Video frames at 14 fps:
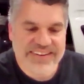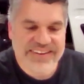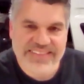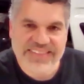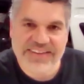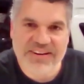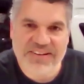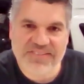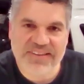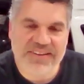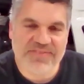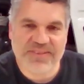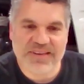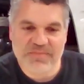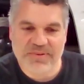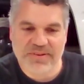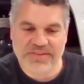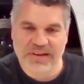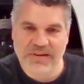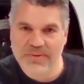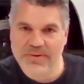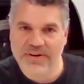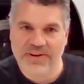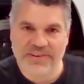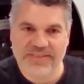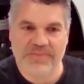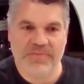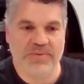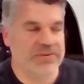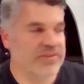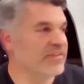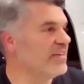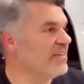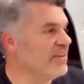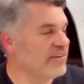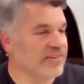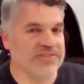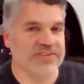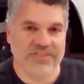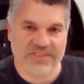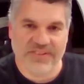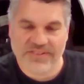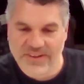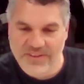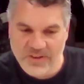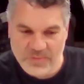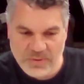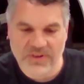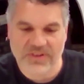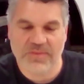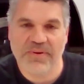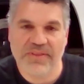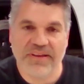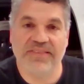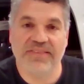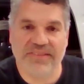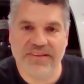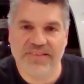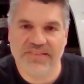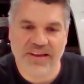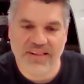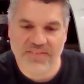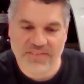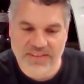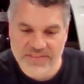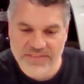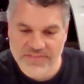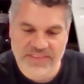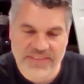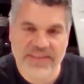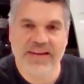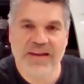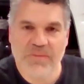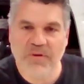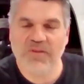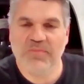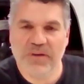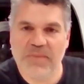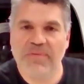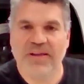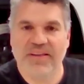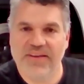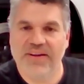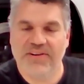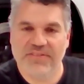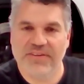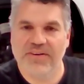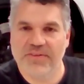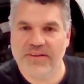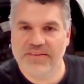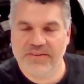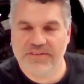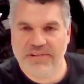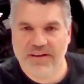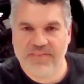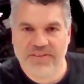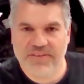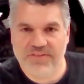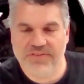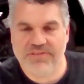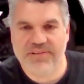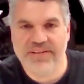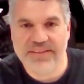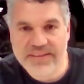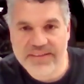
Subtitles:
the race stuff seems to sell parts. I mean, we're not here just to sell those parts, but it's a hell of a lot of fun. Most people, I think, are doing it to drive on the street.